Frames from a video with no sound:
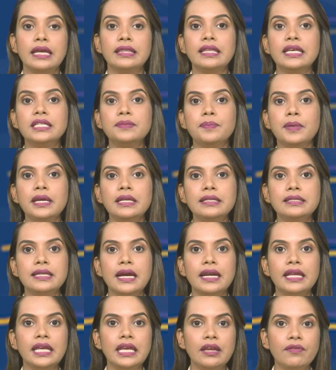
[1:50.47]
This means
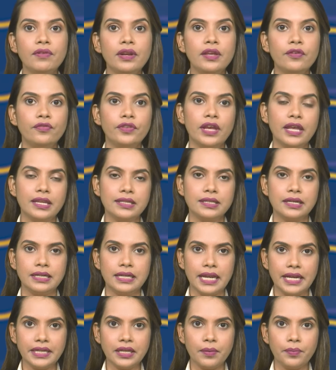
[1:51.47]
that even if there is a
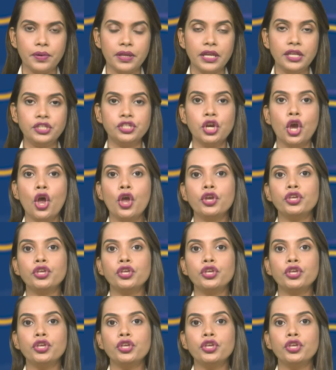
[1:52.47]
data breach,